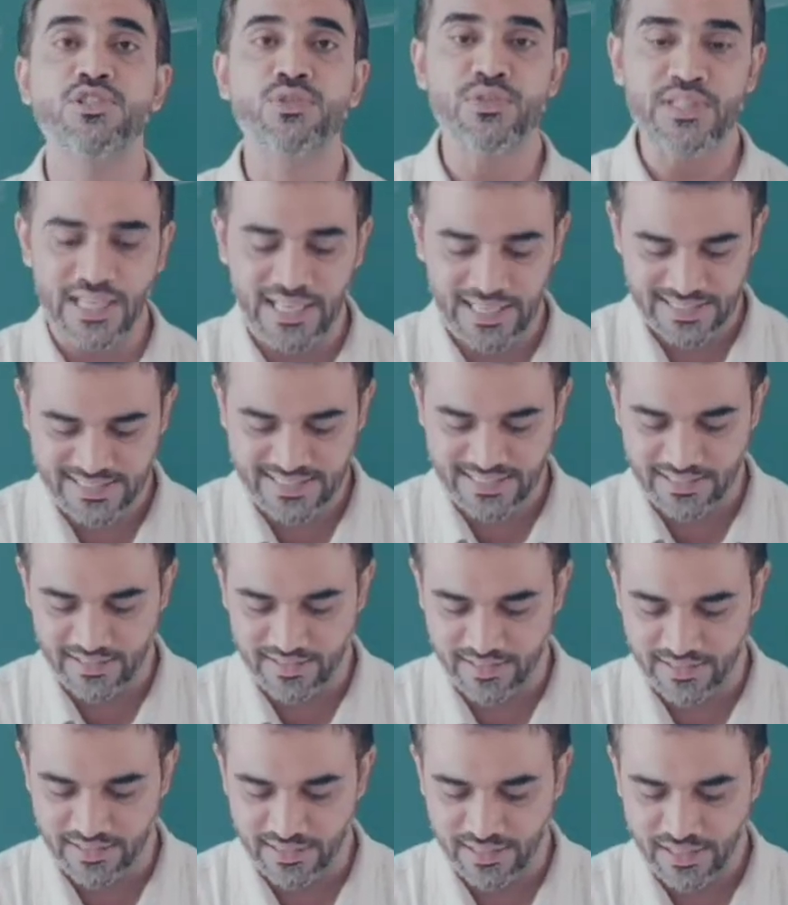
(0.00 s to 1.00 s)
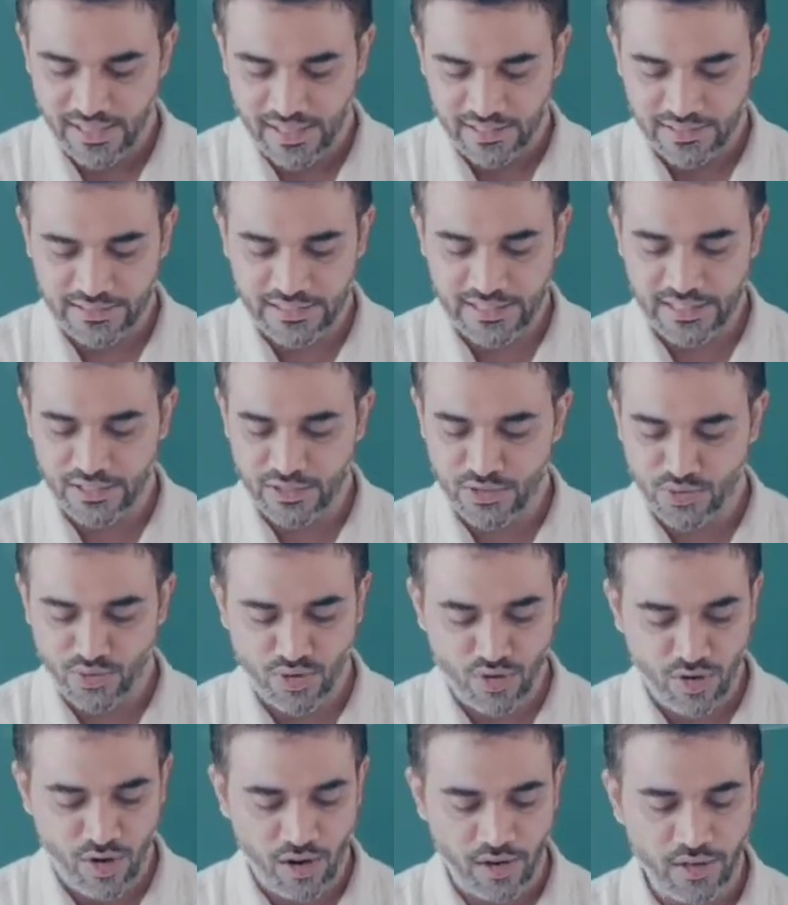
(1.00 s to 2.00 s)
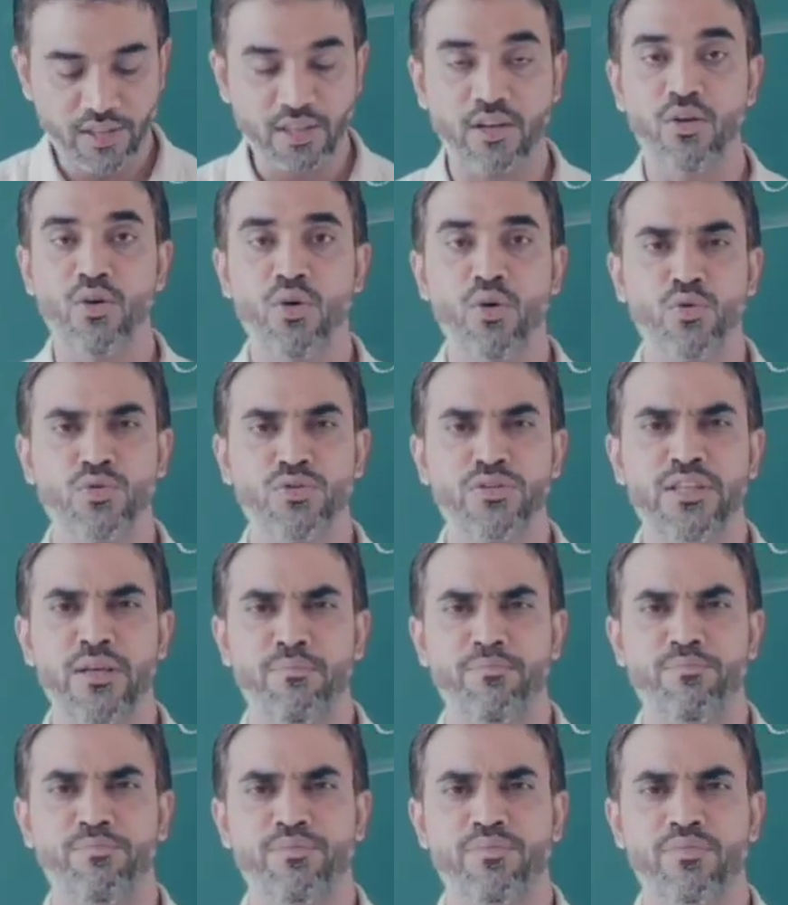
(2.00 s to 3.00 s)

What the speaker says: to their children, they do not own them.